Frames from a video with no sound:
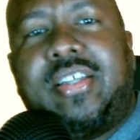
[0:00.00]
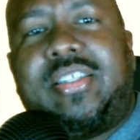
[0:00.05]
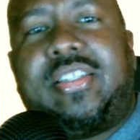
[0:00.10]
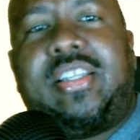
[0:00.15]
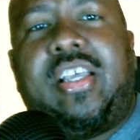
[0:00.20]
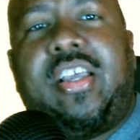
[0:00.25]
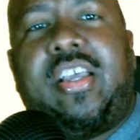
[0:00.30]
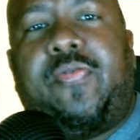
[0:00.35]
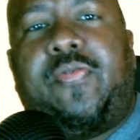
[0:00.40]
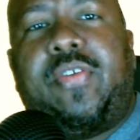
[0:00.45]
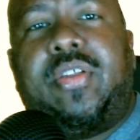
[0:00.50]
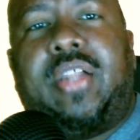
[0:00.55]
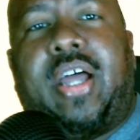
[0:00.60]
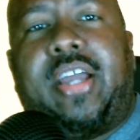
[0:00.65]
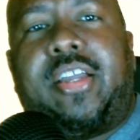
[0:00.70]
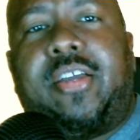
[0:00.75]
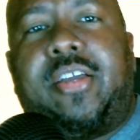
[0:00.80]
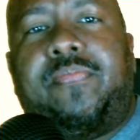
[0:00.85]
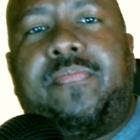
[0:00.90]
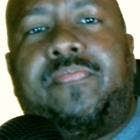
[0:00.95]
see if you
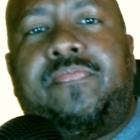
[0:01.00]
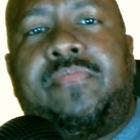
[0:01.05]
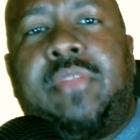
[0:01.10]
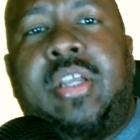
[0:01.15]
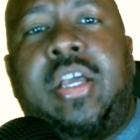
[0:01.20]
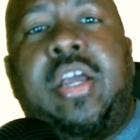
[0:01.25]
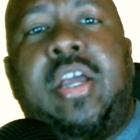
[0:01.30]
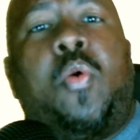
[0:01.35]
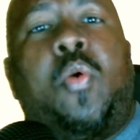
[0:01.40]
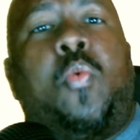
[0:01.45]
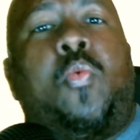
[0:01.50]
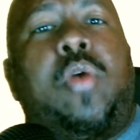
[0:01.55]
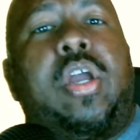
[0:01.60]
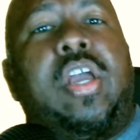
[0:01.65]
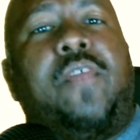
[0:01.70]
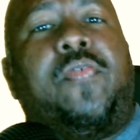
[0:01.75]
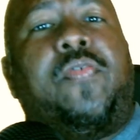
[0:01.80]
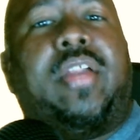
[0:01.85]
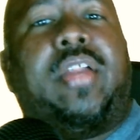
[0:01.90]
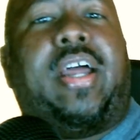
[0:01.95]
like it.
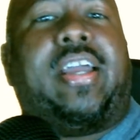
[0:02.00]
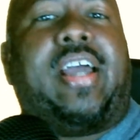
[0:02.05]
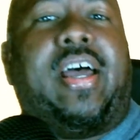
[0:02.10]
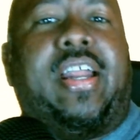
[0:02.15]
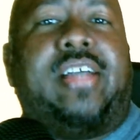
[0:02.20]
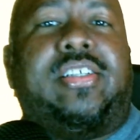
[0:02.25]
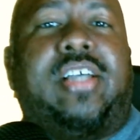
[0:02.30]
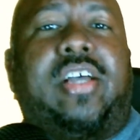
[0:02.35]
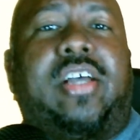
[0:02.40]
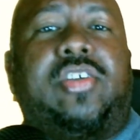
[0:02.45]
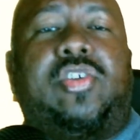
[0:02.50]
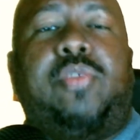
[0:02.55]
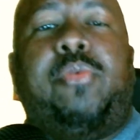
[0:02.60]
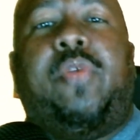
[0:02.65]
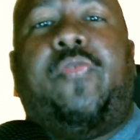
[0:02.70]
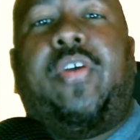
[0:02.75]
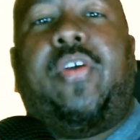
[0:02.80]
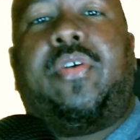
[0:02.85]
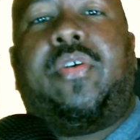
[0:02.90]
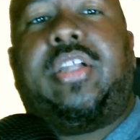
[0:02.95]
If you like how that sounds,
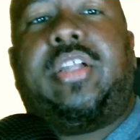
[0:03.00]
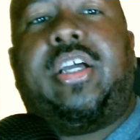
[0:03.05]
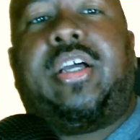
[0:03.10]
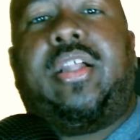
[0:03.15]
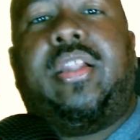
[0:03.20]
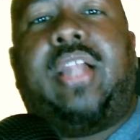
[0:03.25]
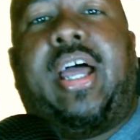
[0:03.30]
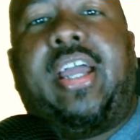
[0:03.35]
do me a favor, click